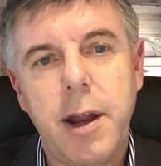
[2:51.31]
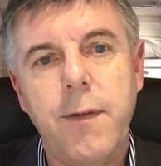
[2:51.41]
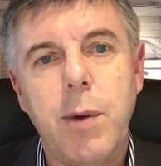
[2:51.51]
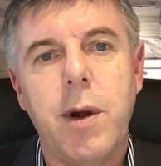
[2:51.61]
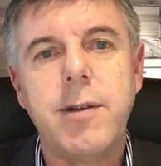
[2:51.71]

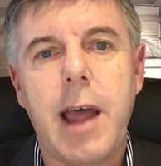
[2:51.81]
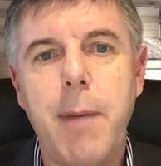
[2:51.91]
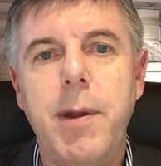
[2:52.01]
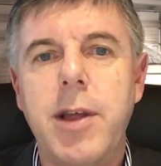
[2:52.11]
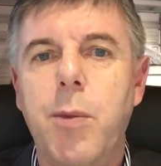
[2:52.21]
everyone's
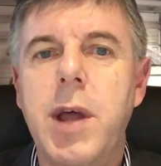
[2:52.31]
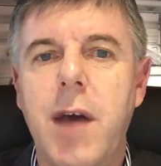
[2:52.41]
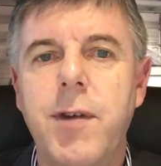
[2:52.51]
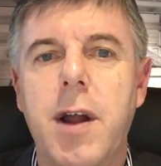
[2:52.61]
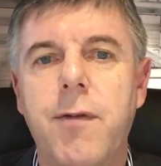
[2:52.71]
happy that we
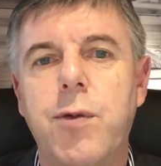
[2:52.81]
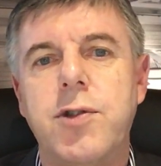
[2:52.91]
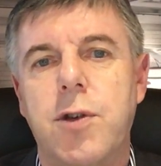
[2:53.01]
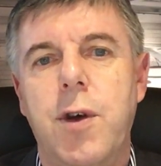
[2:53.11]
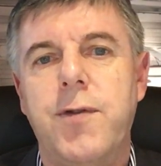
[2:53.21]
have enough
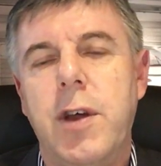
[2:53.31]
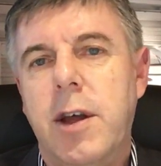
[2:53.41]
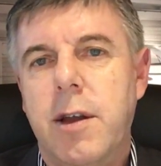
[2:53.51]
reserves,